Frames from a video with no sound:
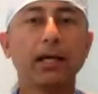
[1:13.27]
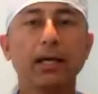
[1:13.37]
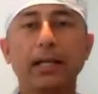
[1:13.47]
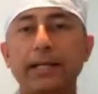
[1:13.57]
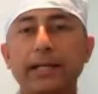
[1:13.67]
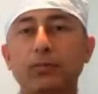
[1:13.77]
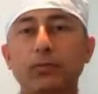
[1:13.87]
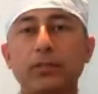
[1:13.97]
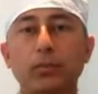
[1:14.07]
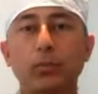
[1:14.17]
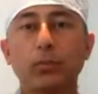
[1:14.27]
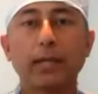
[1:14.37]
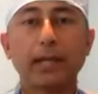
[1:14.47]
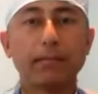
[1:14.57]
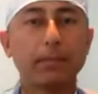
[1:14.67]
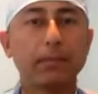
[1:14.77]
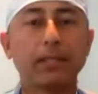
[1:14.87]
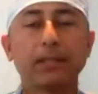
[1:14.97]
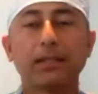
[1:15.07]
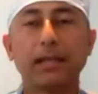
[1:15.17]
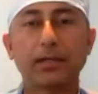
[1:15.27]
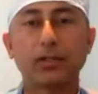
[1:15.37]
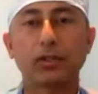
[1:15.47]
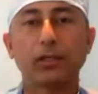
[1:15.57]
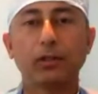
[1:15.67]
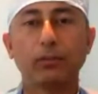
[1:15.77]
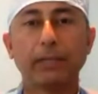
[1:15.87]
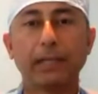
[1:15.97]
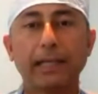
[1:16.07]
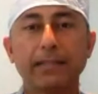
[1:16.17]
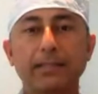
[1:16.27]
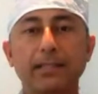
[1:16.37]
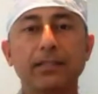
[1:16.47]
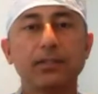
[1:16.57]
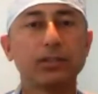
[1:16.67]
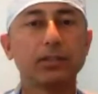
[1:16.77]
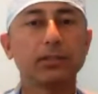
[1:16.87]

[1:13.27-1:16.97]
a lens which can mimic the natural human lens in